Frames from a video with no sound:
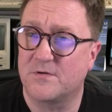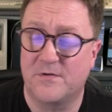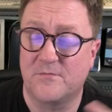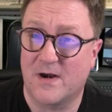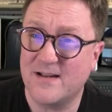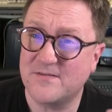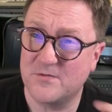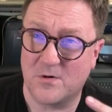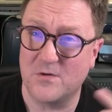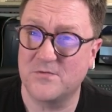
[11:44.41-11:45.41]
In reality,
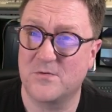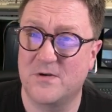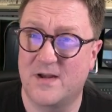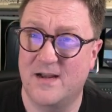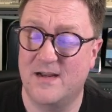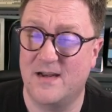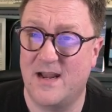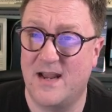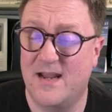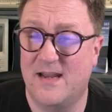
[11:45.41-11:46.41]
you're also getting
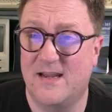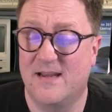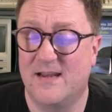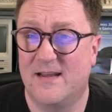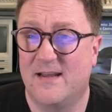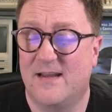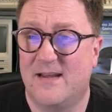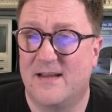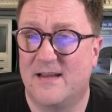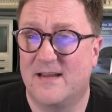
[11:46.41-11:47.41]
a
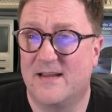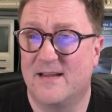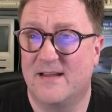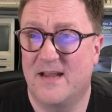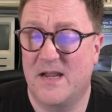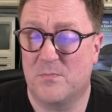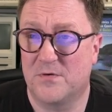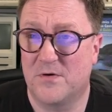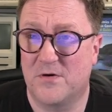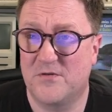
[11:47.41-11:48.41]

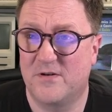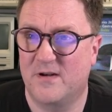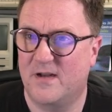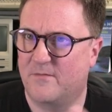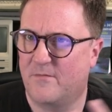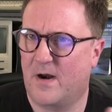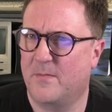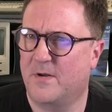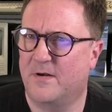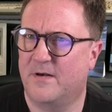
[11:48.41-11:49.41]
production
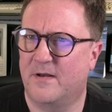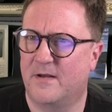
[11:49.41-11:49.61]
environment,